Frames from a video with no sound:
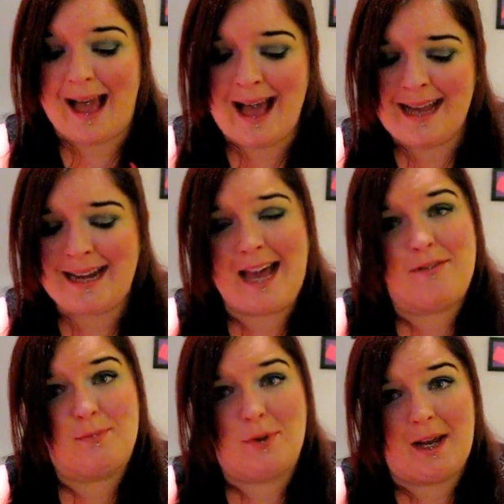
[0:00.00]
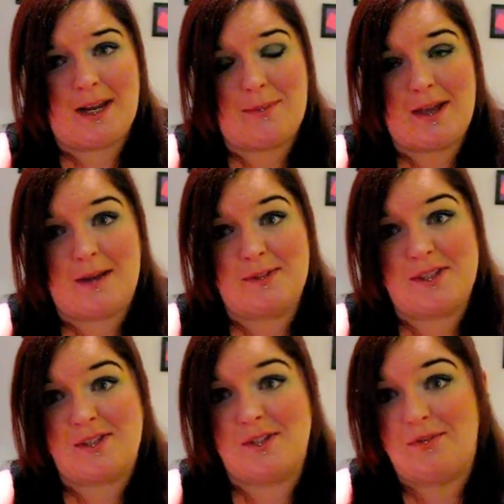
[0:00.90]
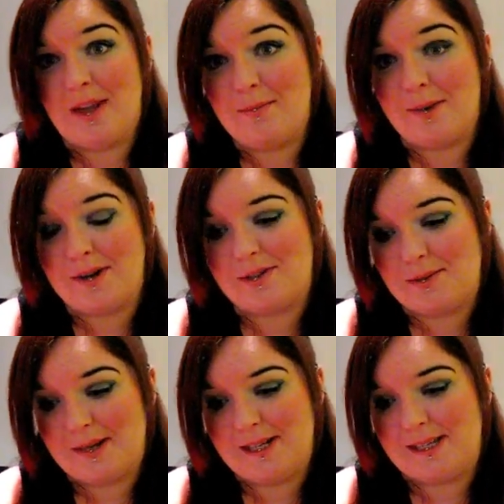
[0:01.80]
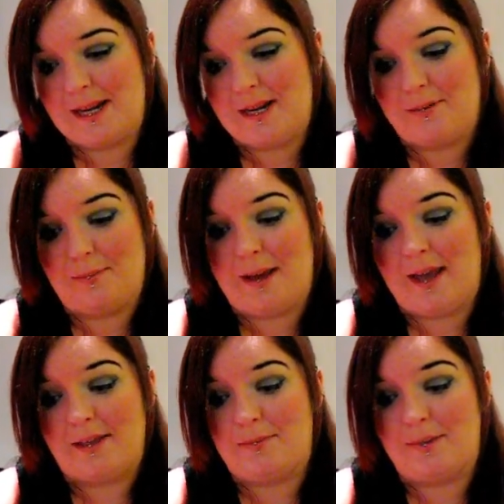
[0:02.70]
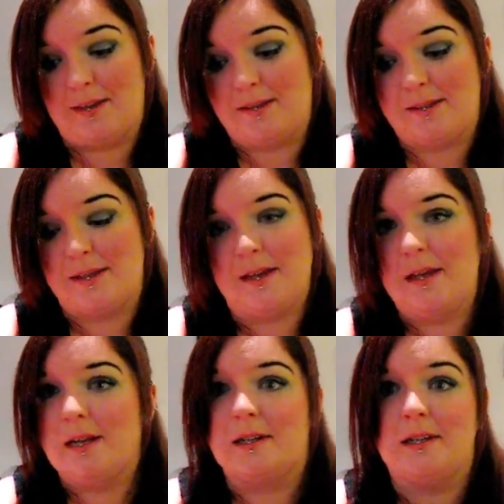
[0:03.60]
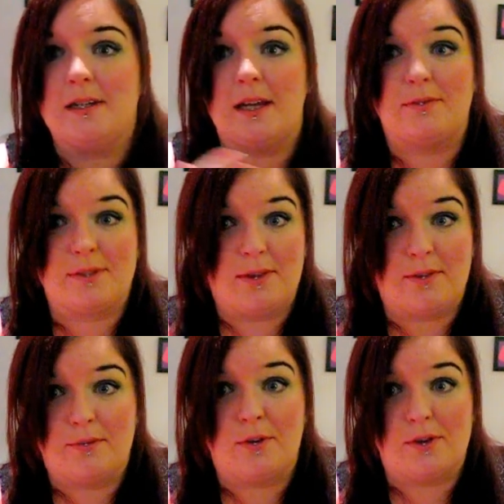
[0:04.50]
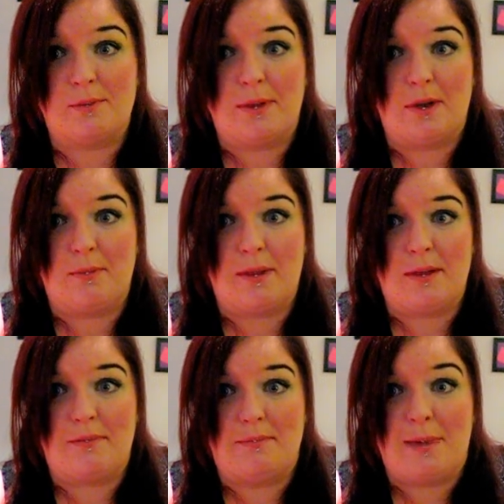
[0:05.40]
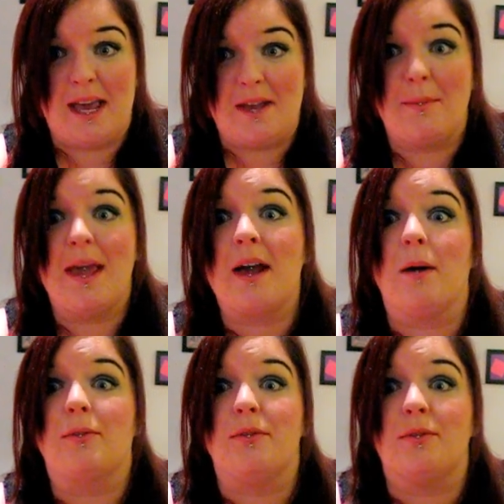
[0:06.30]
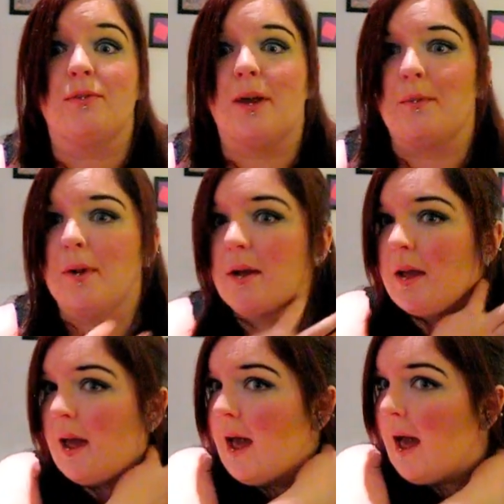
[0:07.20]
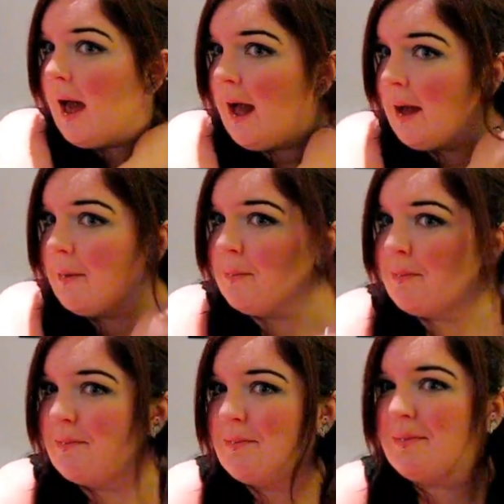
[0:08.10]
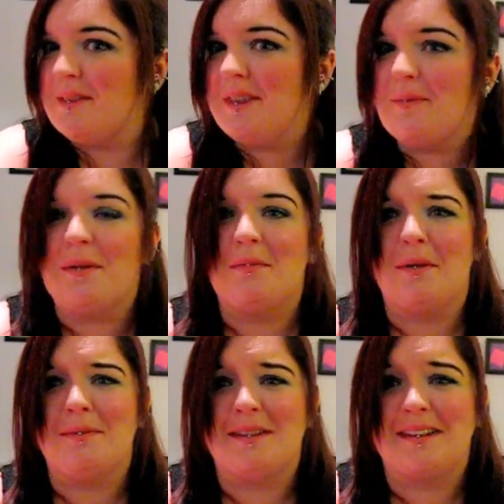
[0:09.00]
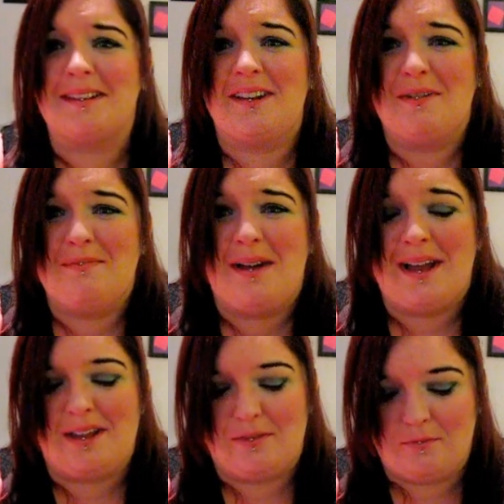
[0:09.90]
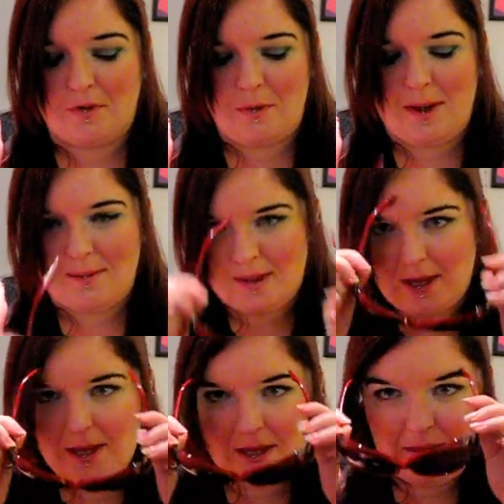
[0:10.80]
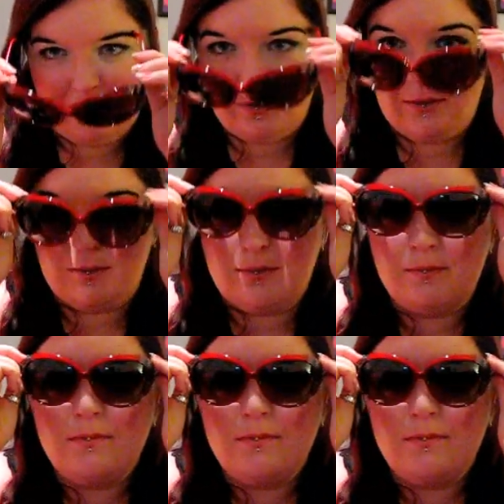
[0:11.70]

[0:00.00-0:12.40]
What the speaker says: And I haven't bought any makeup since November, so I decided I was buying them because clearly I've saved a fortune by not buying makeup since November. But then my mum insisted on buying them for me, so